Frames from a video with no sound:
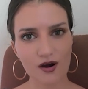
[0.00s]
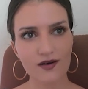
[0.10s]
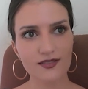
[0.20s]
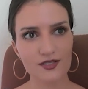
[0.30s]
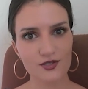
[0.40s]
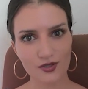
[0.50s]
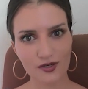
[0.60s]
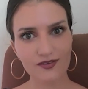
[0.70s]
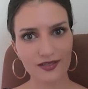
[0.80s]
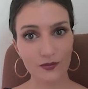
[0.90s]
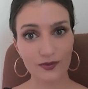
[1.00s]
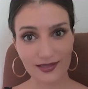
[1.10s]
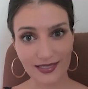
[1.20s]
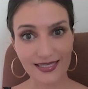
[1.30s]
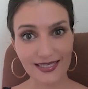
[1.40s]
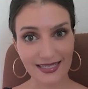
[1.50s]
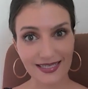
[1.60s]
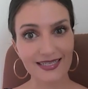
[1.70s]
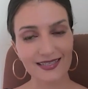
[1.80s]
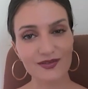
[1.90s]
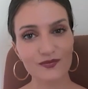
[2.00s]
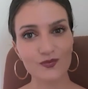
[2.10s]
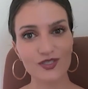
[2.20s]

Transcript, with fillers: are struggling with letting it in.